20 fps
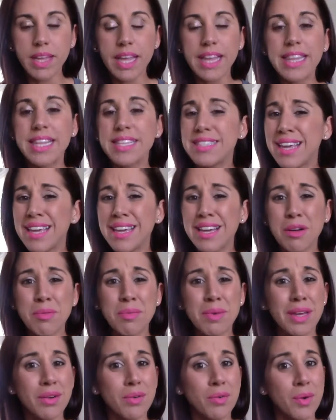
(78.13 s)
This income
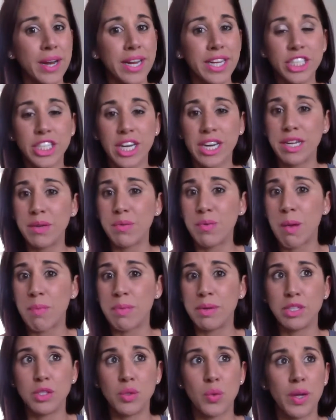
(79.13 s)
can range anywhere
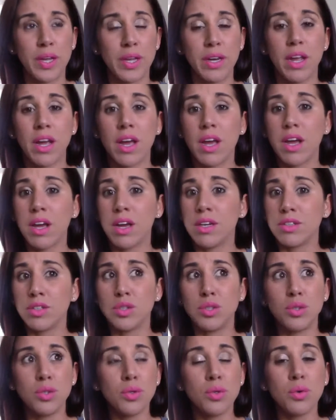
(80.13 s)
between
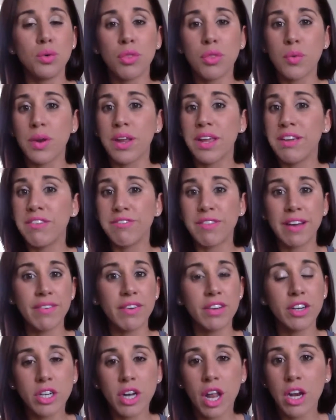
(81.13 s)
$200, $300,
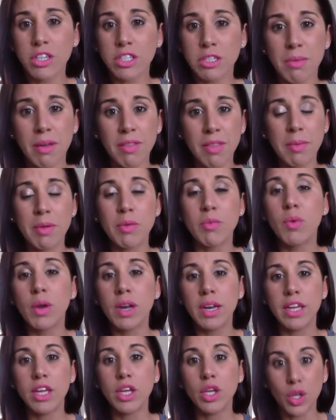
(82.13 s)
$500 a month. I mean,
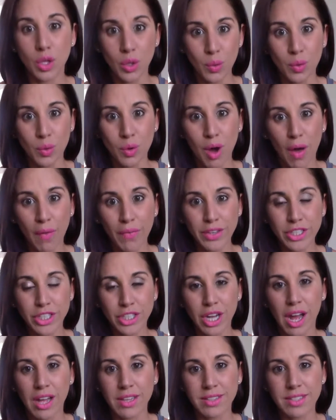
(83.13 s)
really, you call the
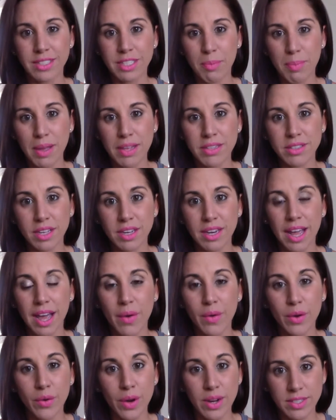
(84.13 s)
shots. It depends on how
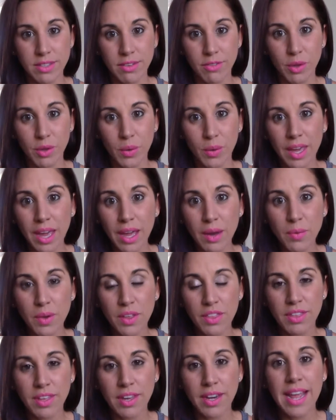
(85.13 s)
aggressive you get
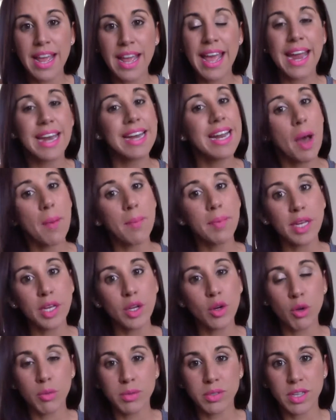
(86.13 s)
with it and how many
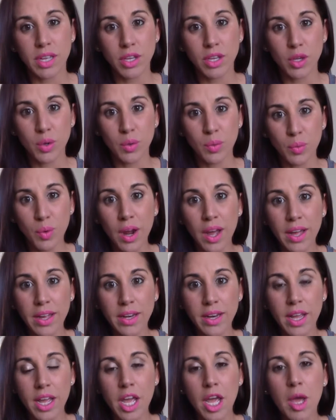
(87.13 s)
groups that you
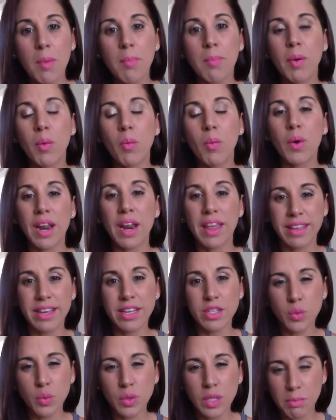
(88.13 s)
run. But what I think
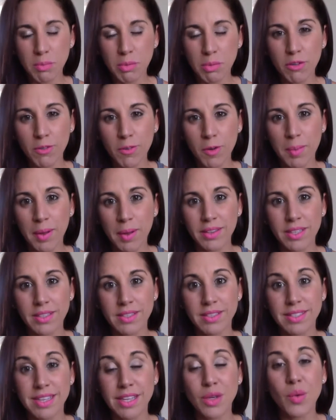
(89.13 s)
is really beautiful about this
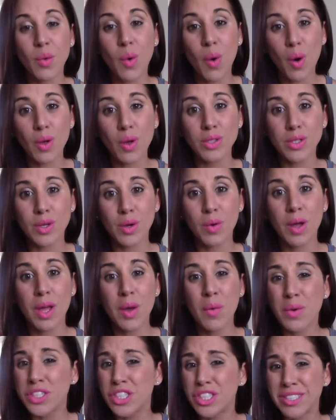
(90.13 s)
is that you also,
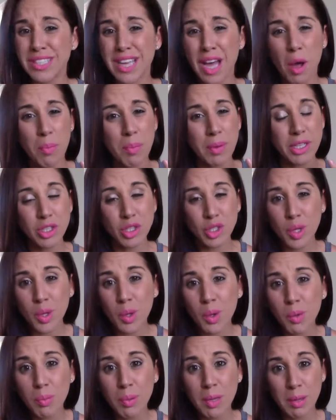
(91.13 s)
with just helping
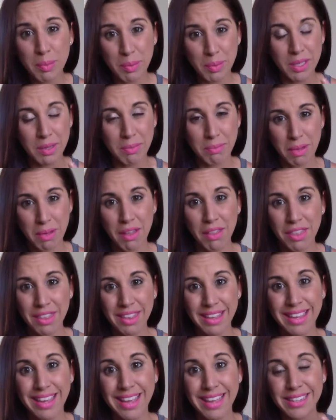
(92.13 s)
two people a month
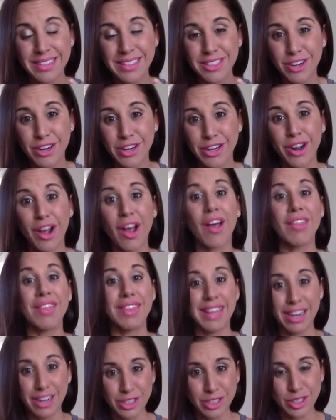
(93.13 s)
get started on
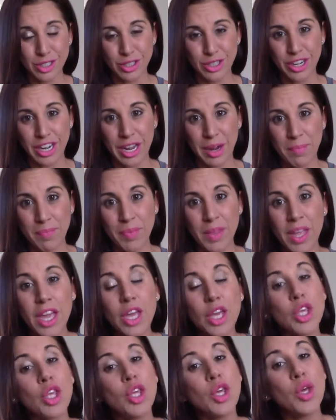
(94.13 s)
their journey,
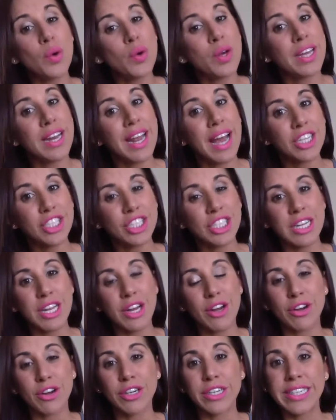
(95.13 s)
you could actually
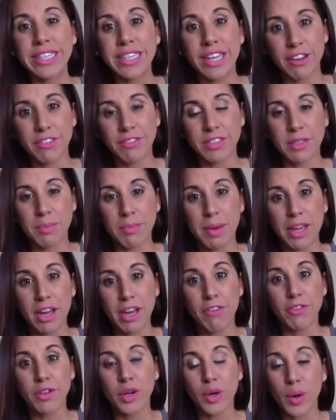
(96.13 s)
earn enough to pay
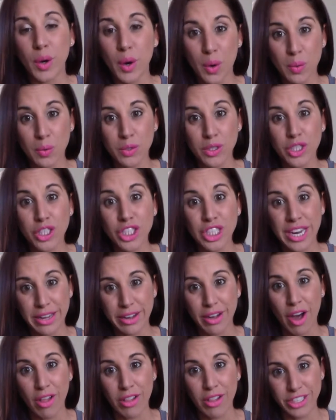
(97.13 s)
off your own
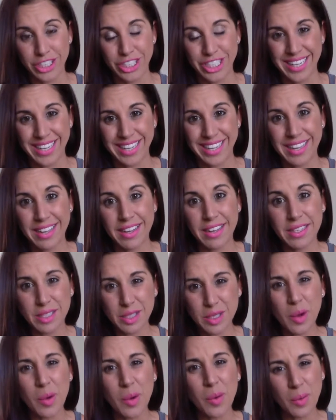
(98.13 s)
Shakeology.
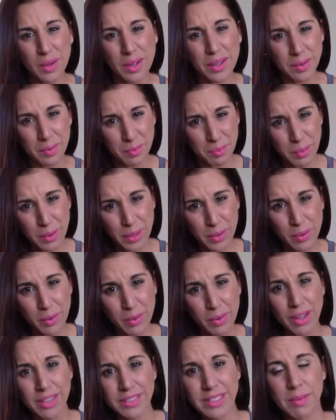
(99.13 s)
So pretty cool
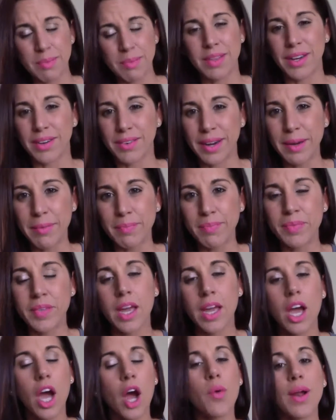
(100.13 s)
concept there, right?
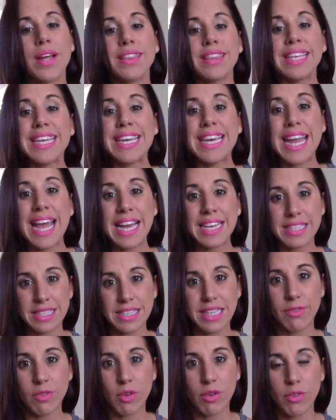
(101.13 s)
All right, the next
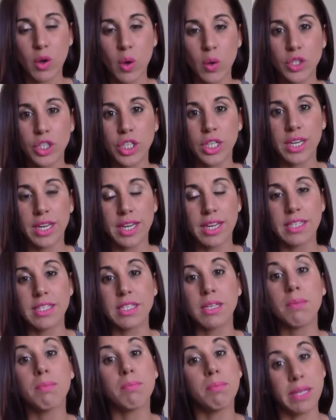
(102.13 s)
level of coaching is
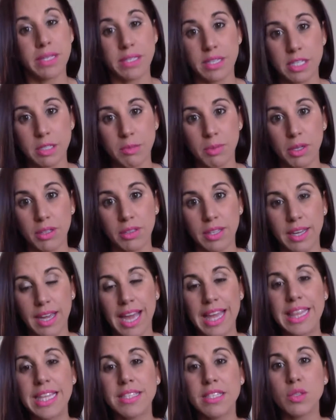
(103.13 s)
business building.
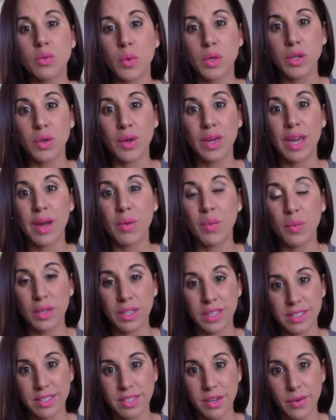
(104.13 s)
And this is when you get
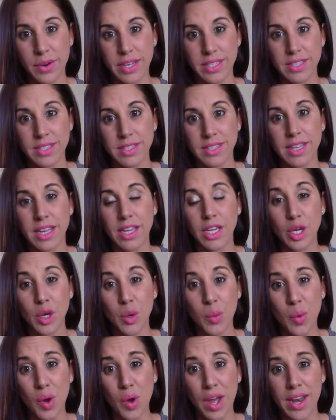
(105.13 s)
really serious and say, you know
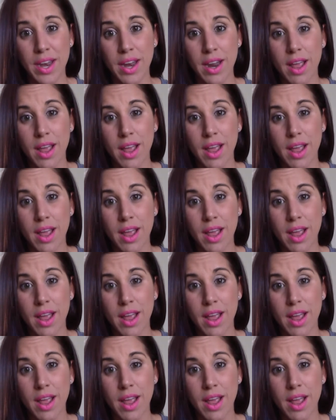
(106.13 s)
what?